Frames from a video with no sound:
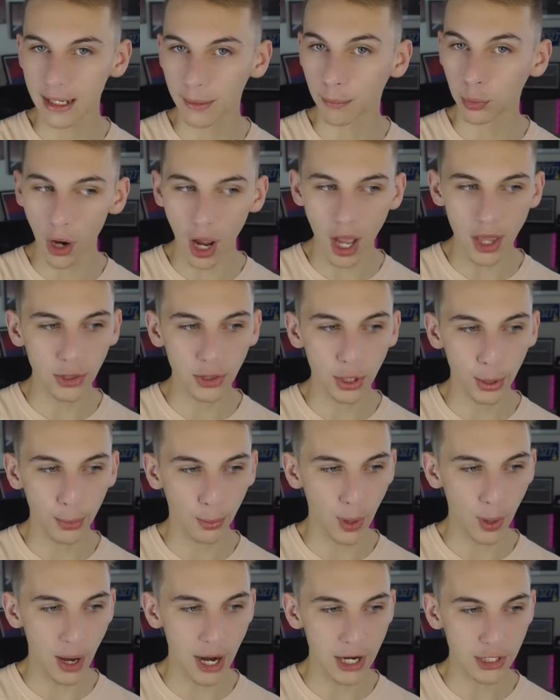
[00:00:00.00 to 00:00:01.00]
Broad low
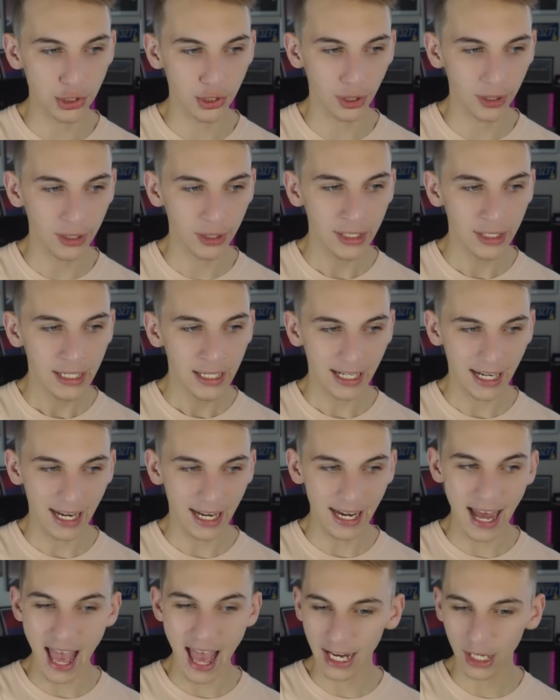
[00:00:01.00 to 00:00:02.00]
pressure, kind of
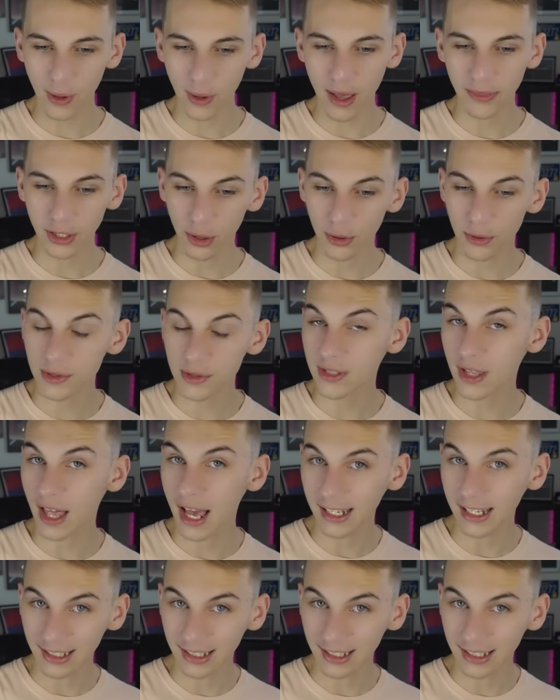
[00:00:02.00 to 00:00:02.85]
hanging around the coastline,